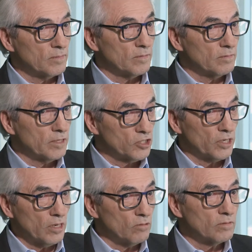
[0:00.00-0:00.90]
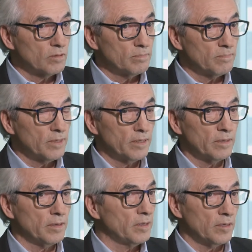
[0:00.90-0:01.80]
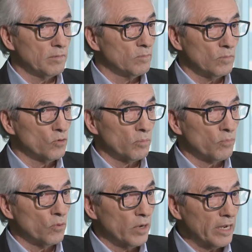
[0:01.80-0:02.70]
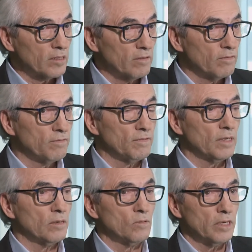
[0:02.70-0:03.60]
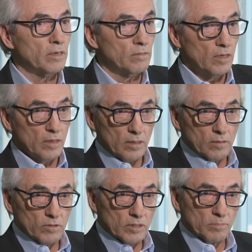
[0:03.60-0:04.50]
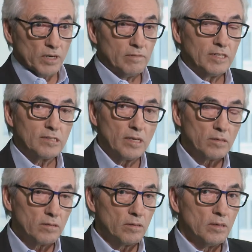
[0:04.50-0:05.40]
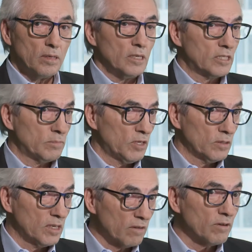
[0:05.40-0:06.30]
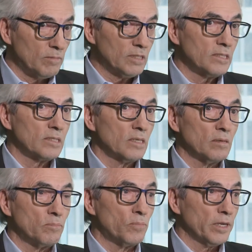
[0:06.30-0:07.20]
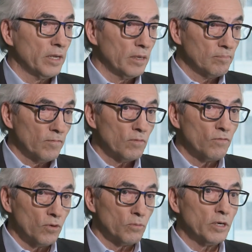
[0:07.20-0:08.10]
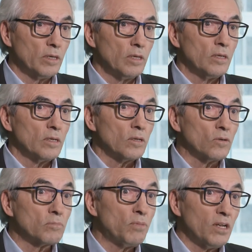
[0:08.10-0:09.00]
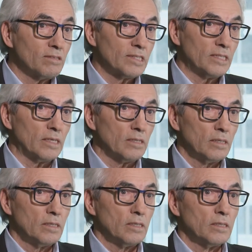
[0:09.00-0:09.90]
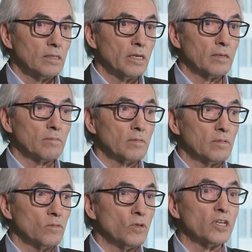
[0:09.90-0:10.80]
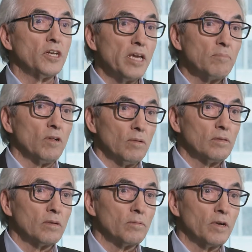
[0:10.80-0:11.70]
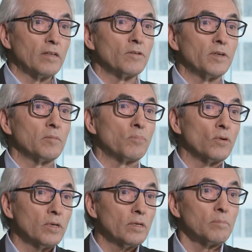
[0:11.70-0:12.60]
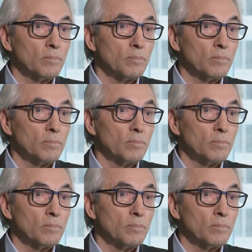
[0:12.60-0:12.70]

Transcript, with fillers: reaching out in, in a more proactive uh, way with the private sector. It's about governments uh, bringing forward good policy that will enable rather than prohi